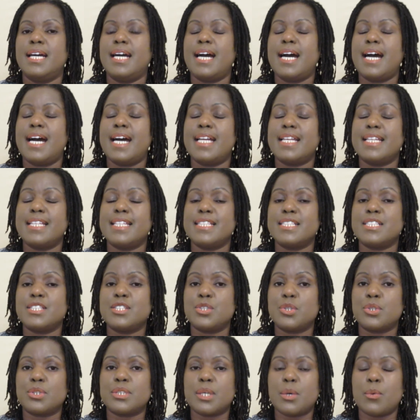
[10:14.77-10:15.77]
And it's
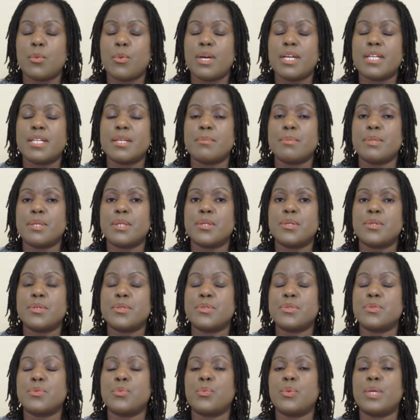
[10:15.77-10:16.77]
not a wonder,
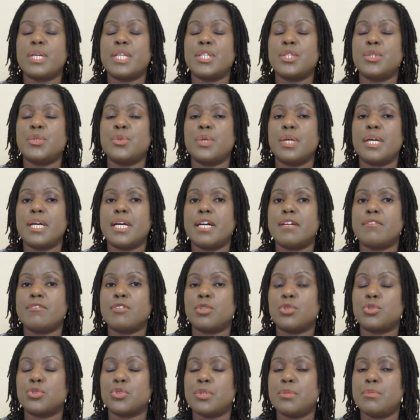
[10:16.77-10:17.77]
because when you have
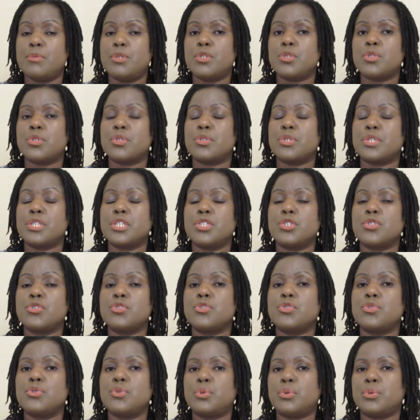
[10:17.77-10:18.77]
autoimmune
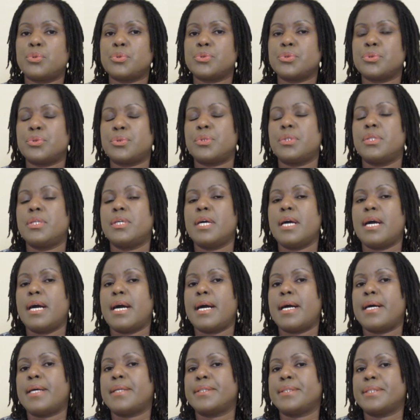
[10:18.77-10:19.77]
conditions, you also
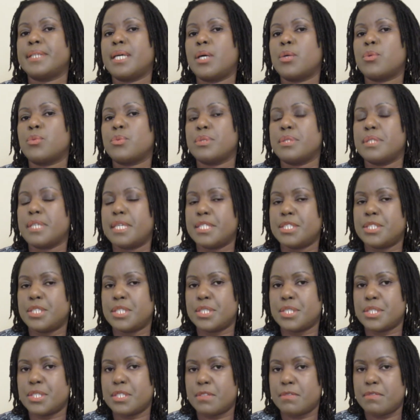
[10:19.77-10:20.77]
are down with
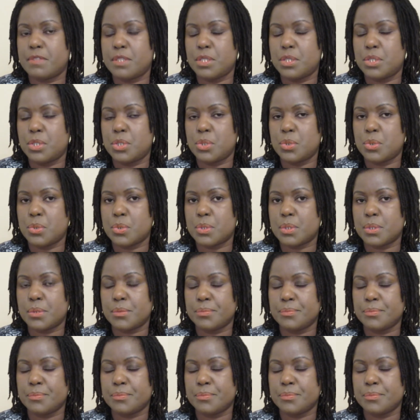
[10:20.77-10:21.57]
digestive issues.